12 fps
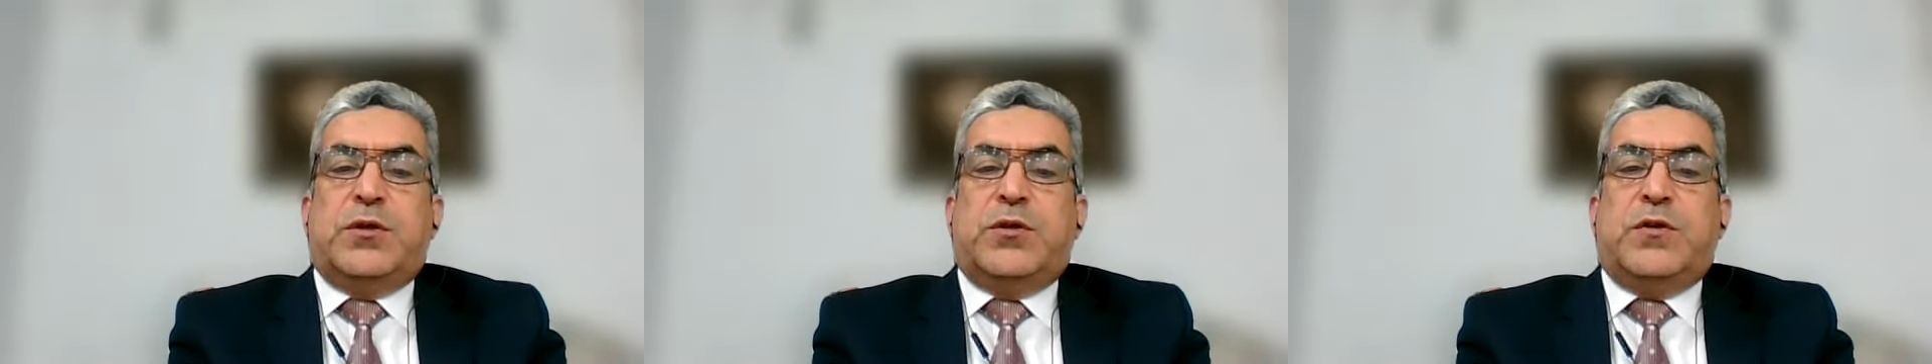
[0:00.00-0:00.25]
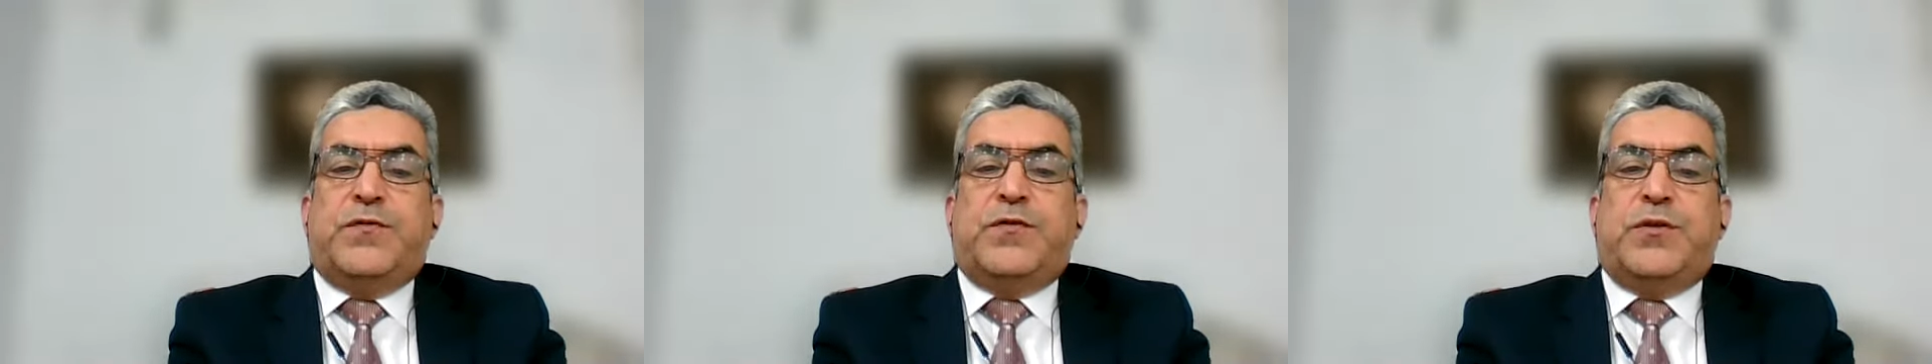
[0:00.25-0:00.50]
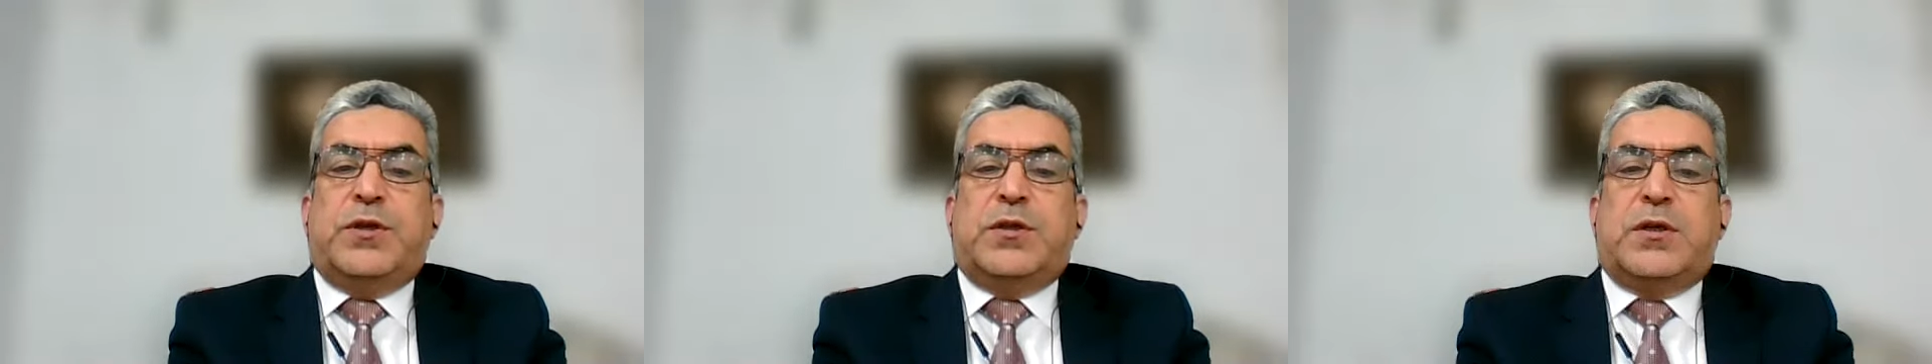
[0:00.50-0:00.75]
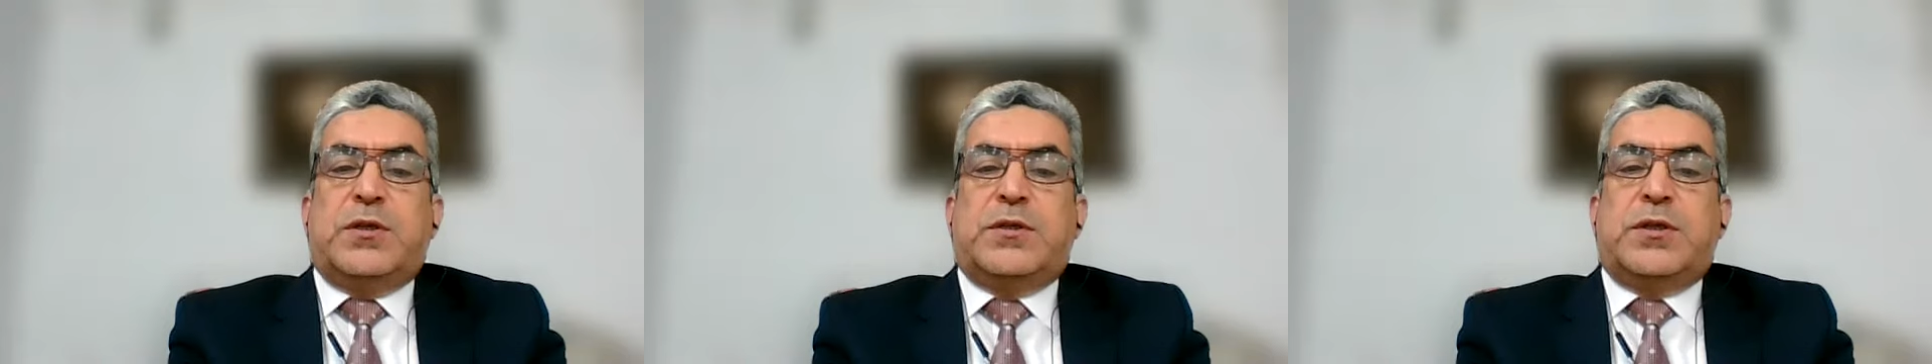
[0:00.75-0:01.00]
to avoid
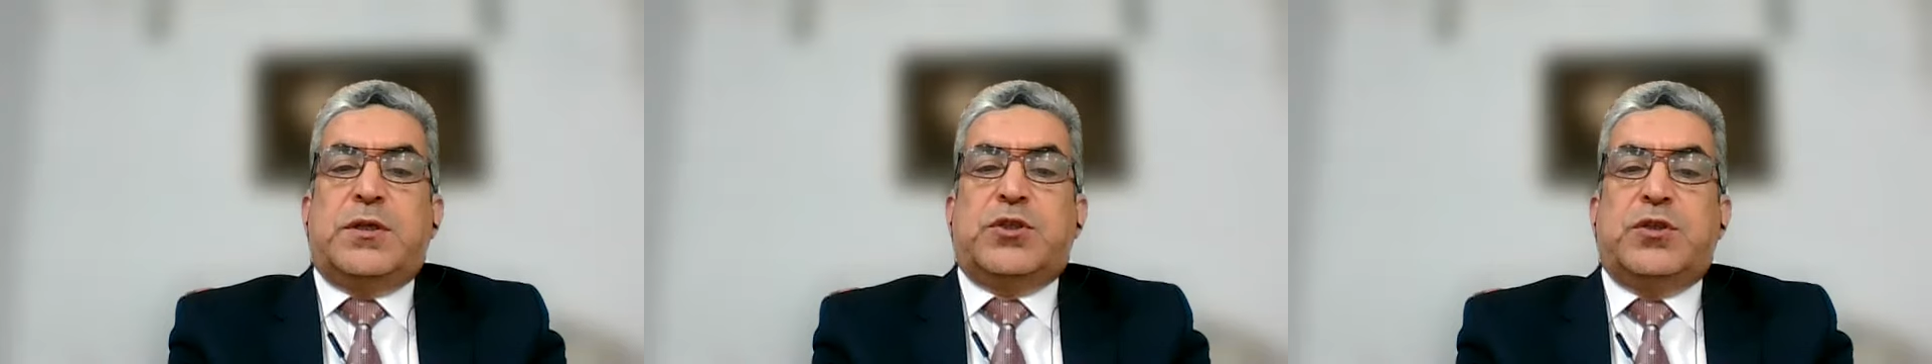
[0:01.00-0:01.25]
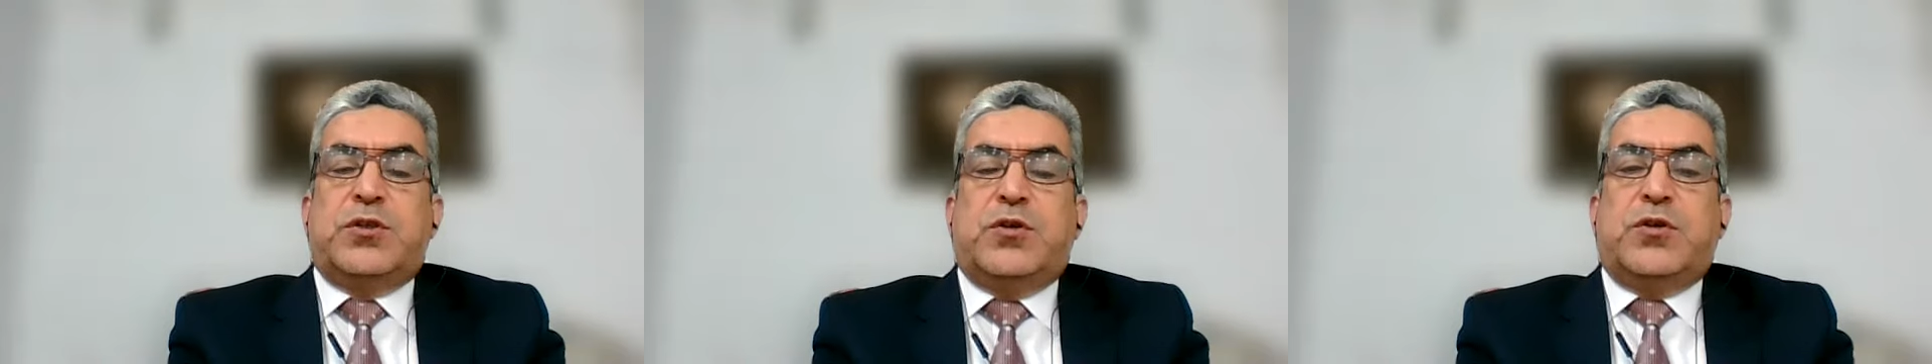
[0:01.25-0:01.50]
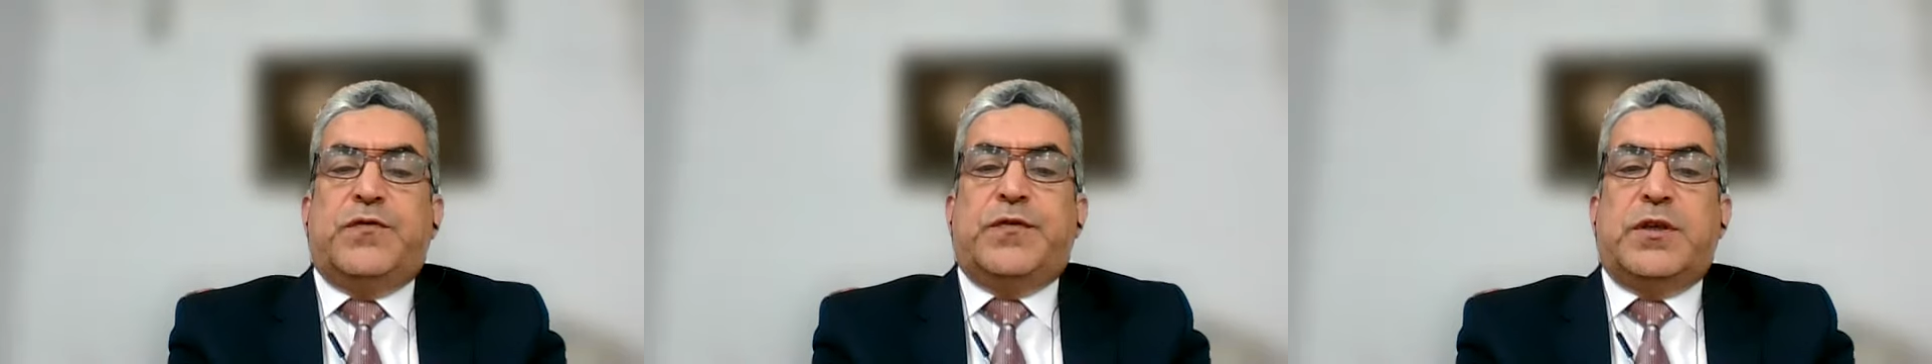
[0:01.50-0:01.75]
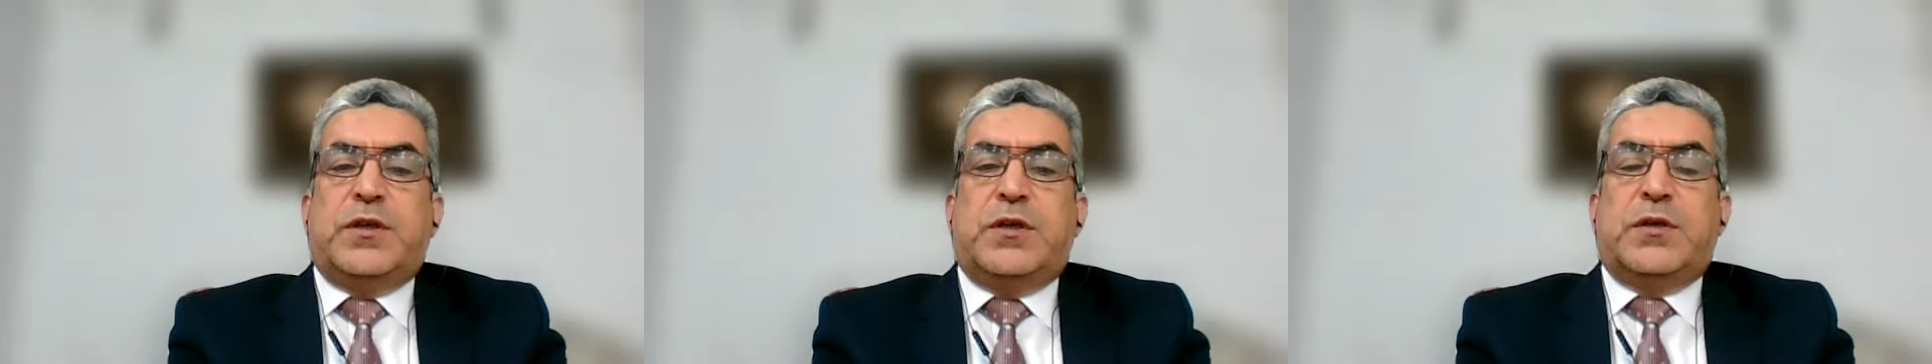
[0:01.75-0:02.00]
transection of
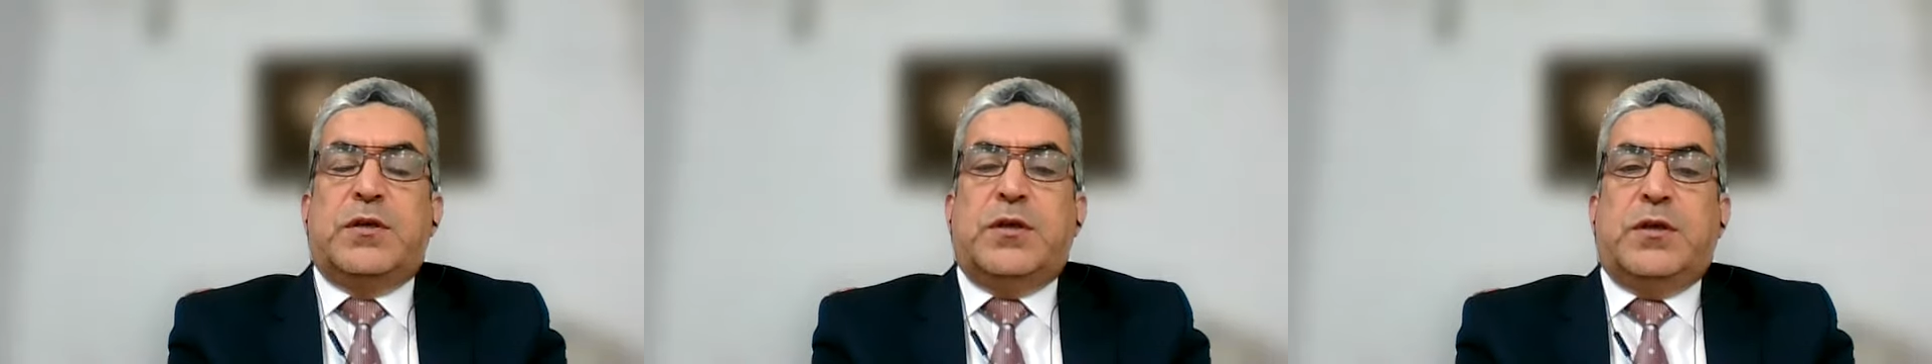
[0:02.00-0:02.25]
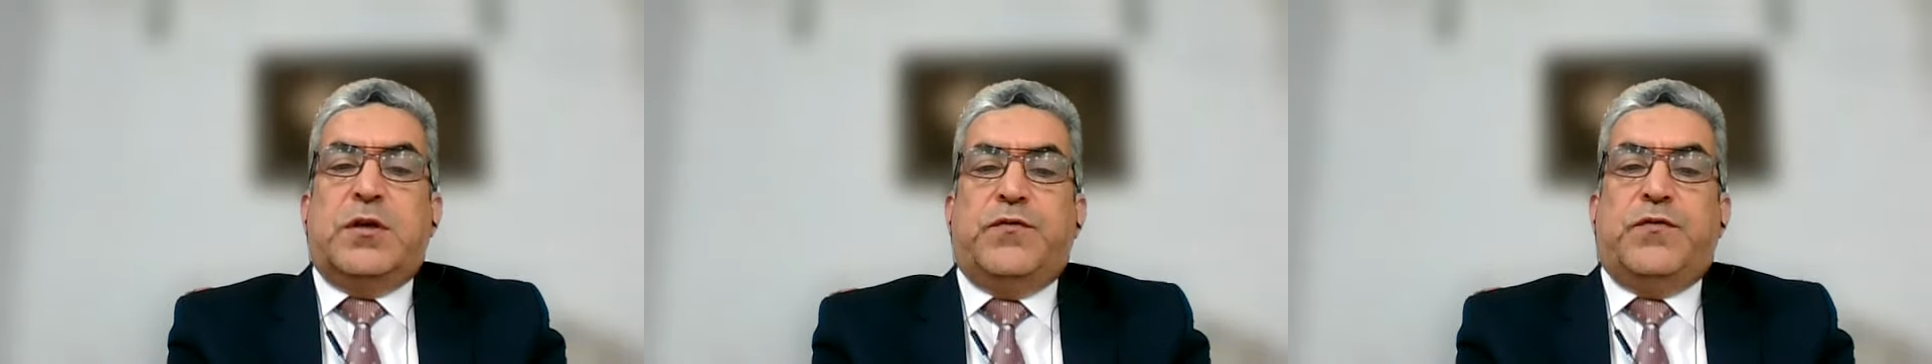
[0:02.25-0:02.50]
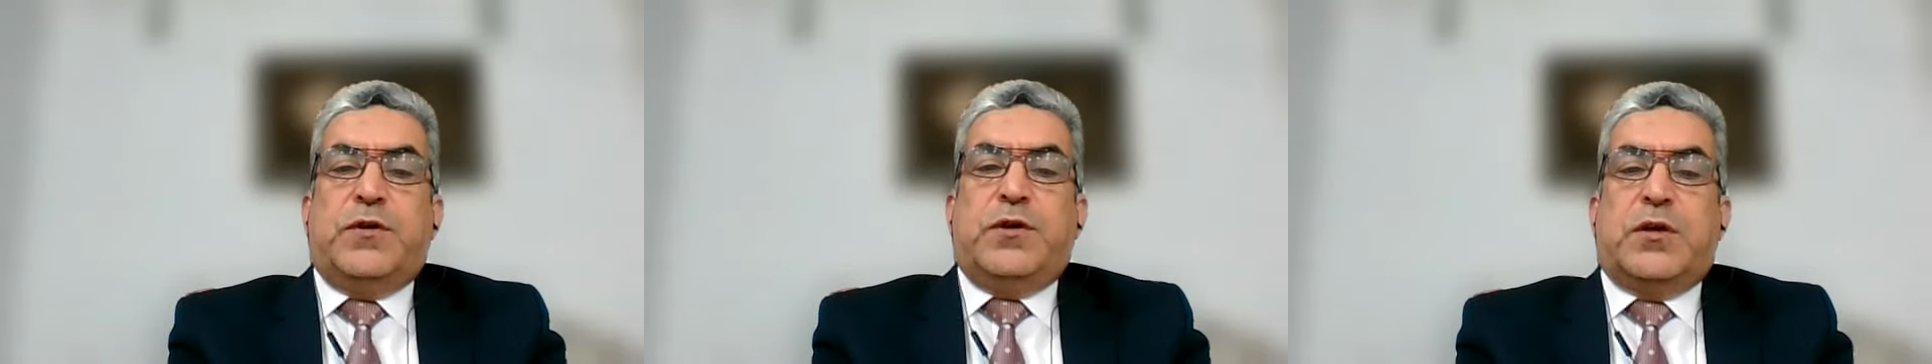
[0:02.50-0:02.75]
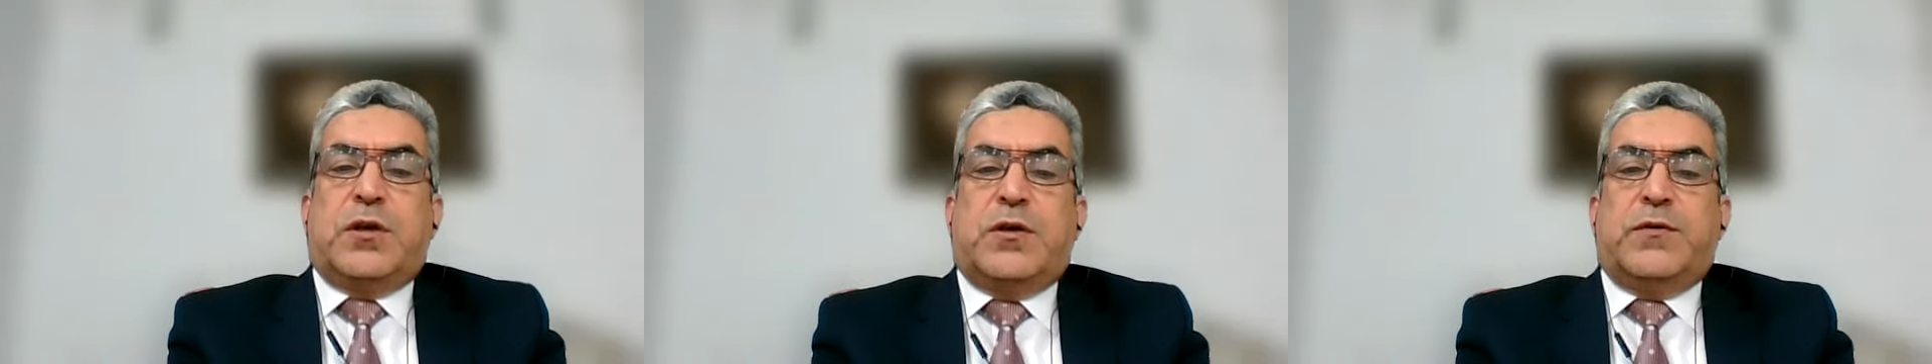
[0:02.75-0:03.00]
the
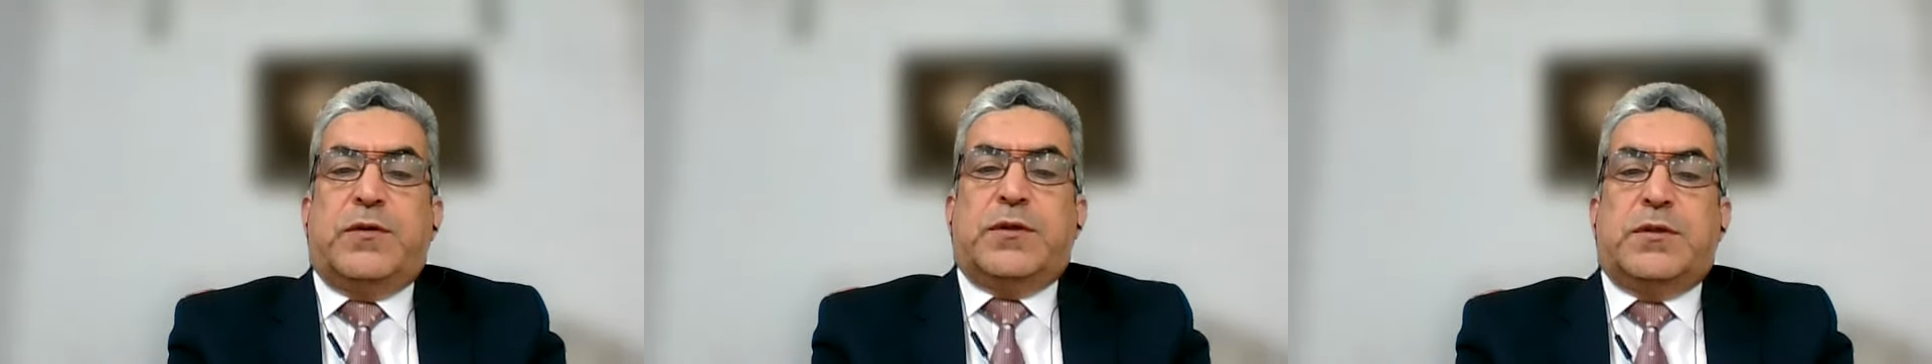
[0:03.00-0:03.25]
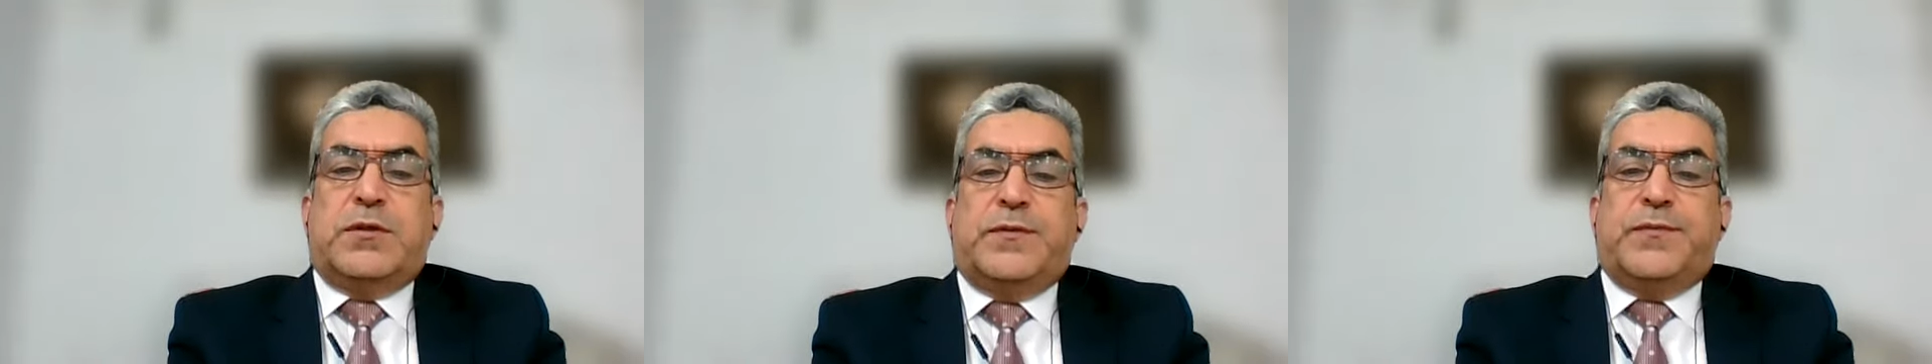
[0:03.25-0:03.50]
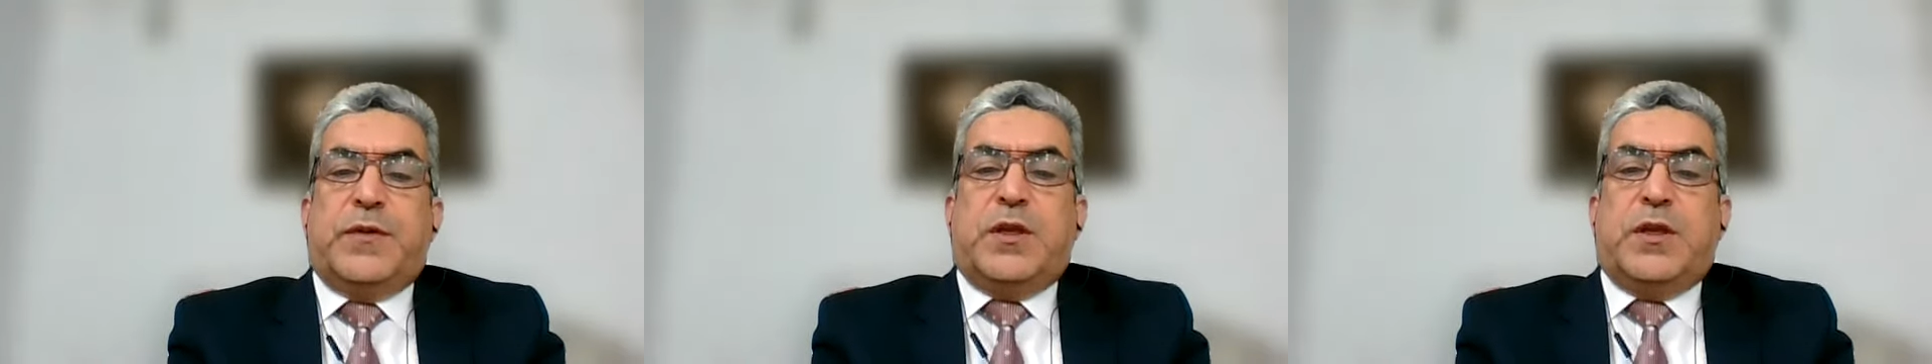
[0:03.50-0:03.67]
follicular units.